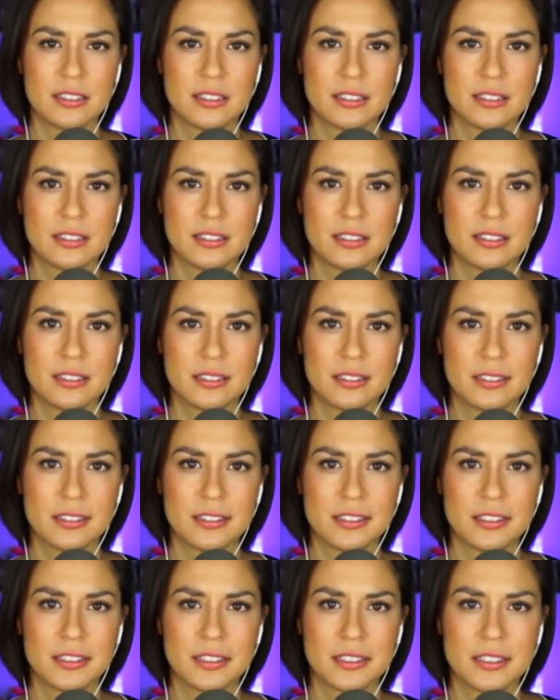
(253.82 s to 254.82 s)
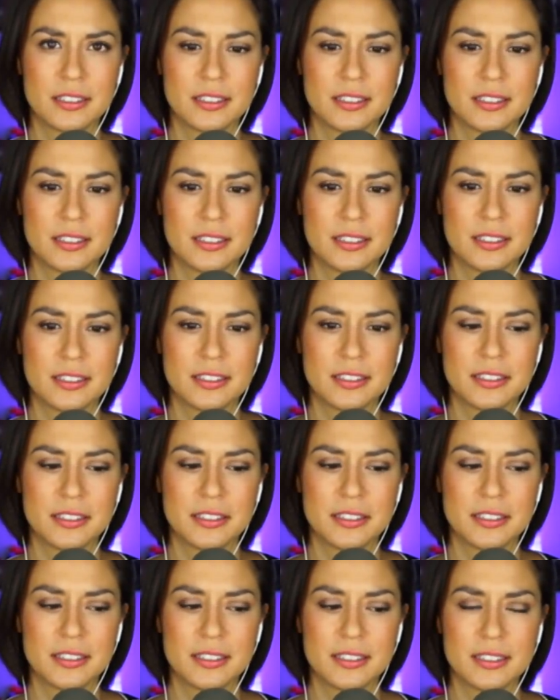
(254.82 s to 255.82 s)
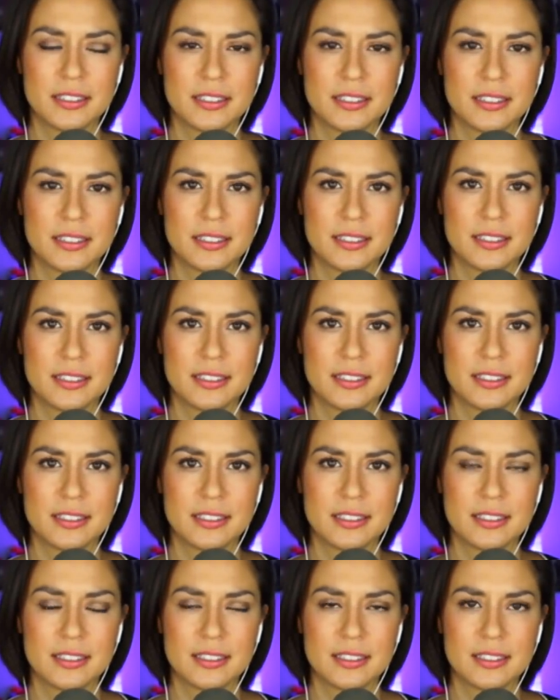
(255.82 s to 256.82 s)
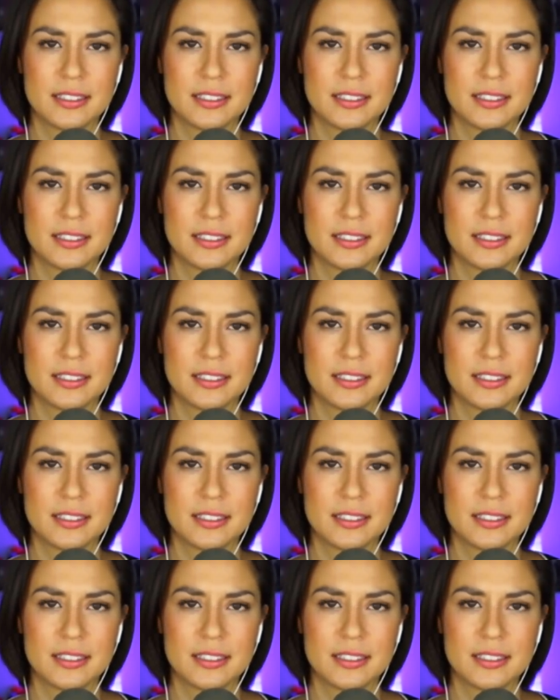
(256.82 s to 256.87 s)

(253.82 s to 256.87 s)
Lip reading: (silent)